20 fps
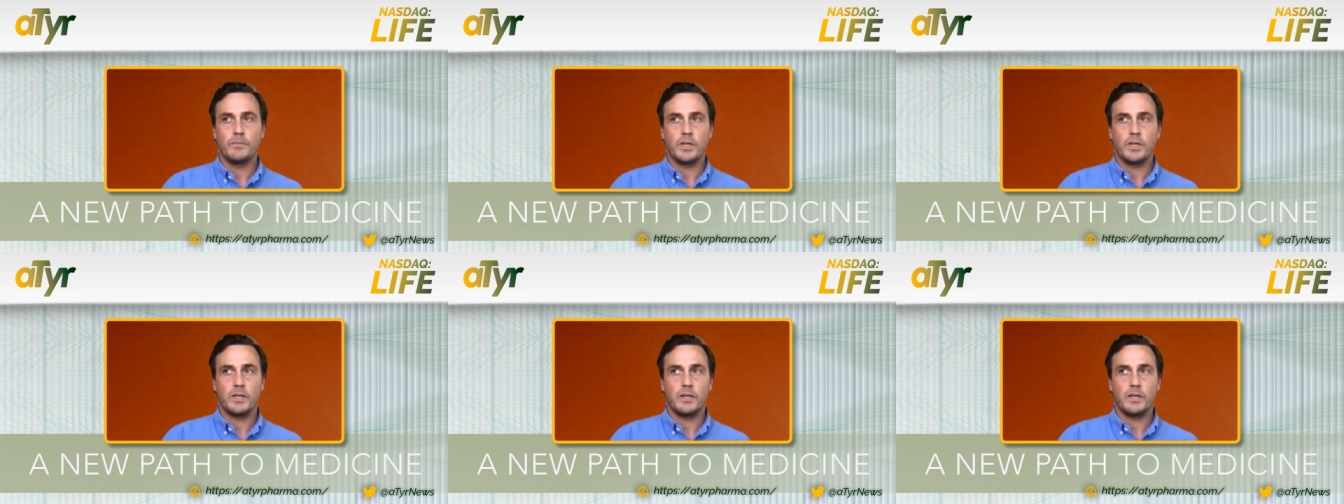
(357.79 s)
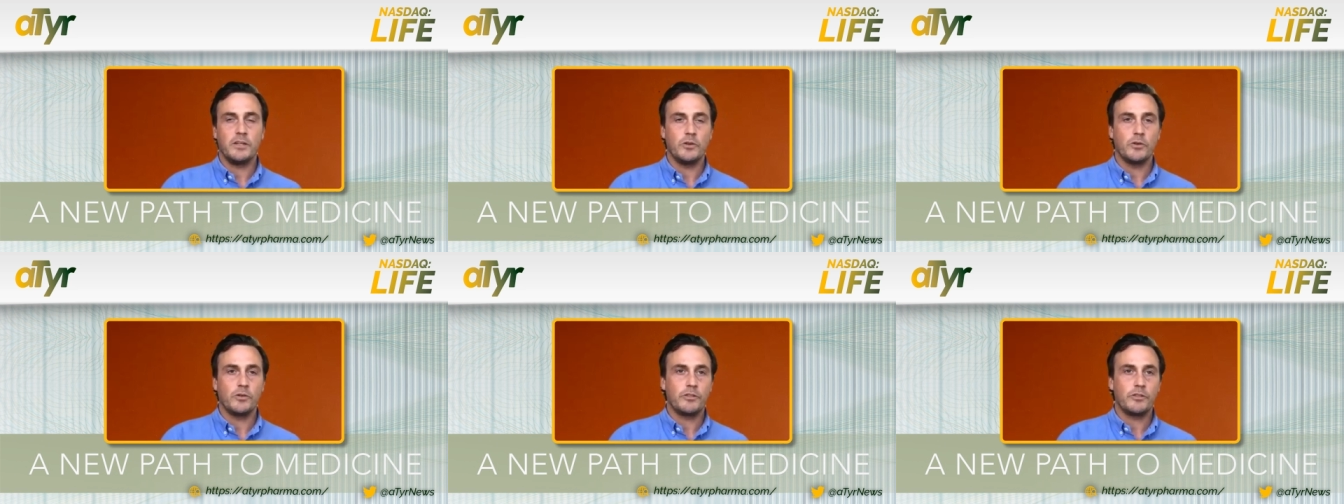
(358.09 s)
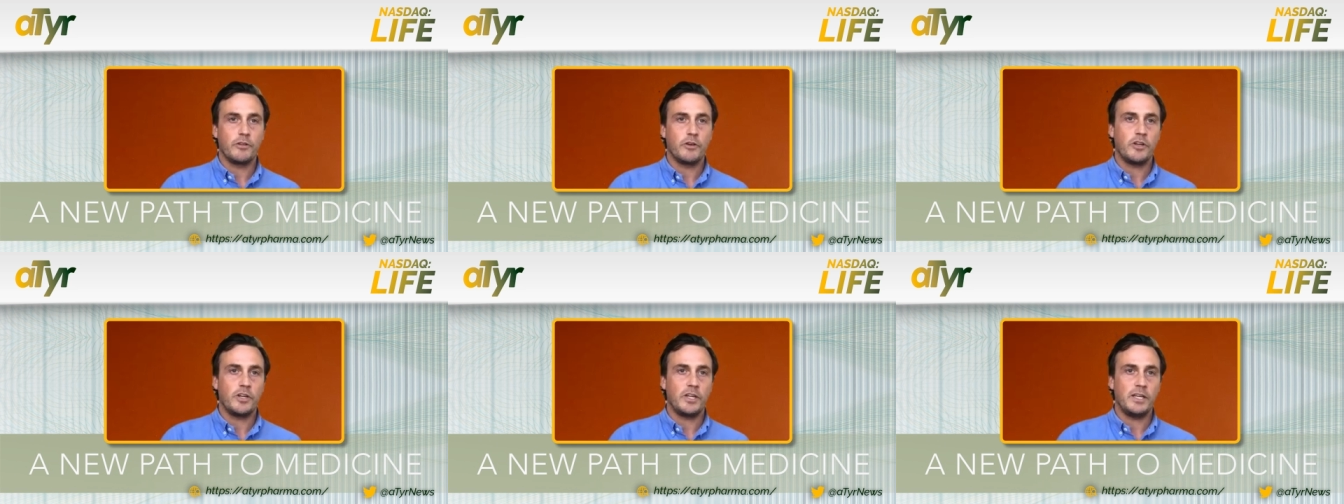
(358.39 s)
in your
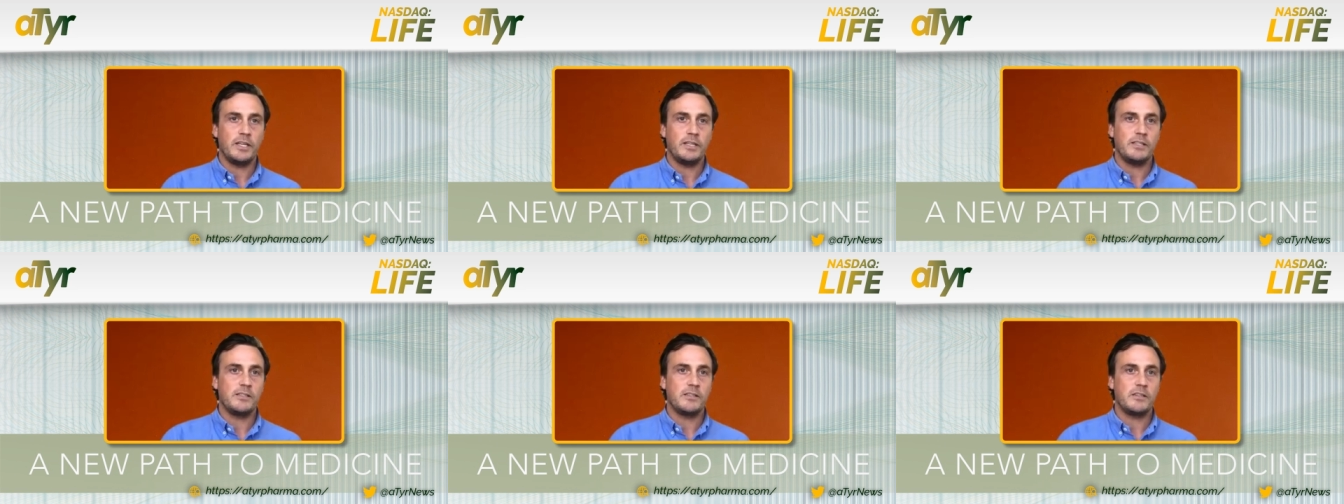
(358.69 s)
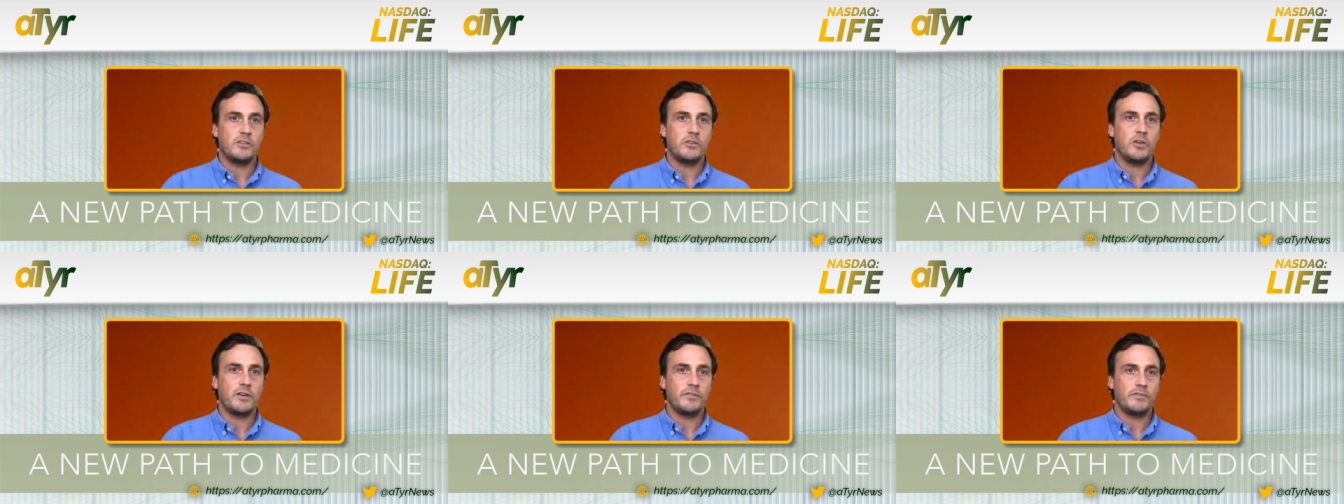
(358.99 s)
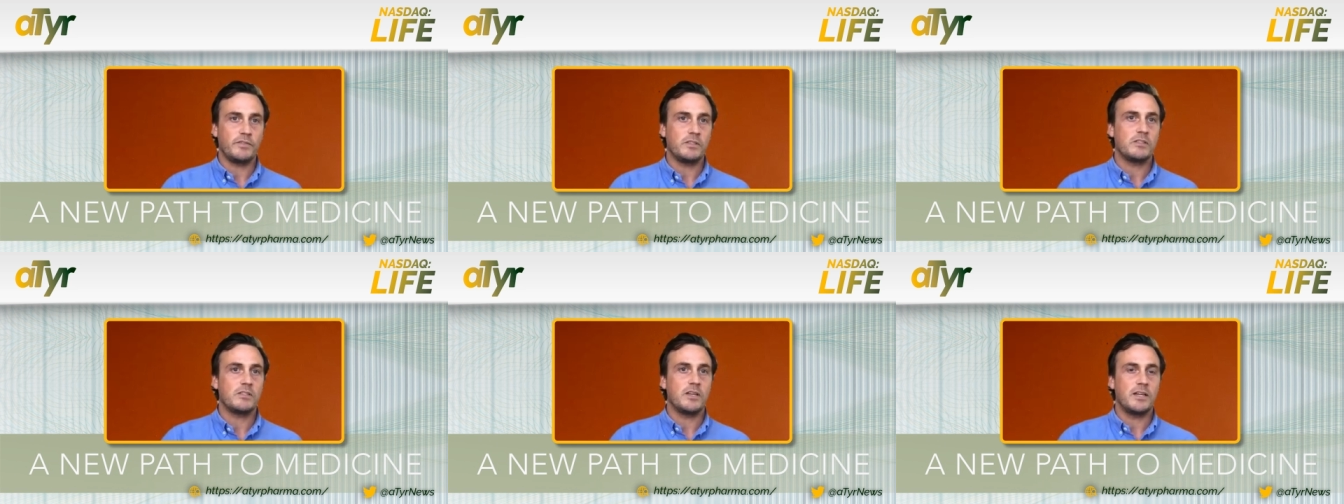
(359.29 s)
30s and you have
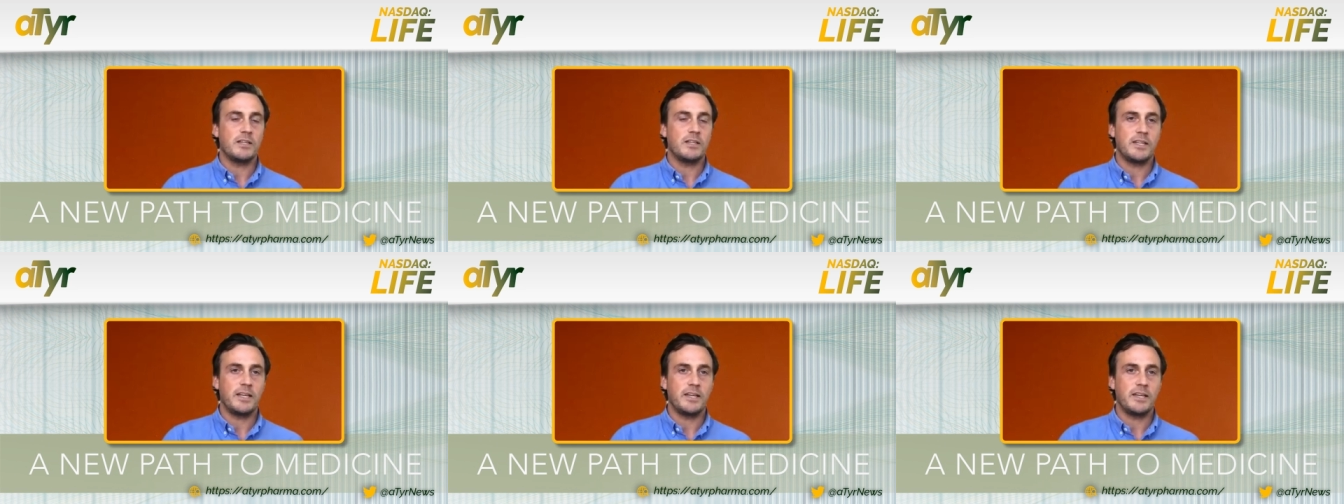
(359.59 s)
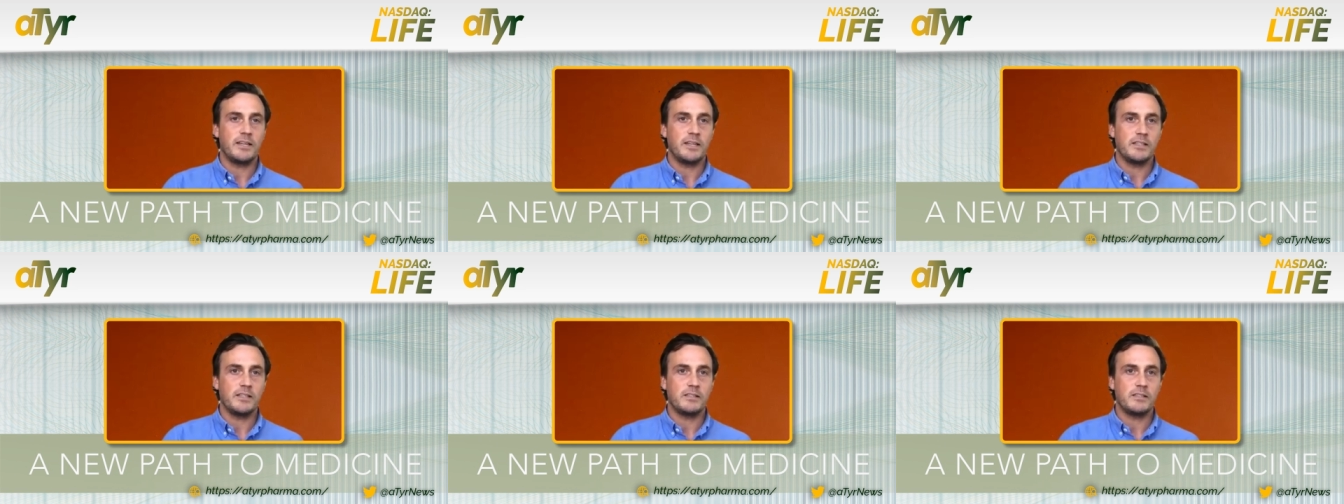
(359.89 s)
to start taking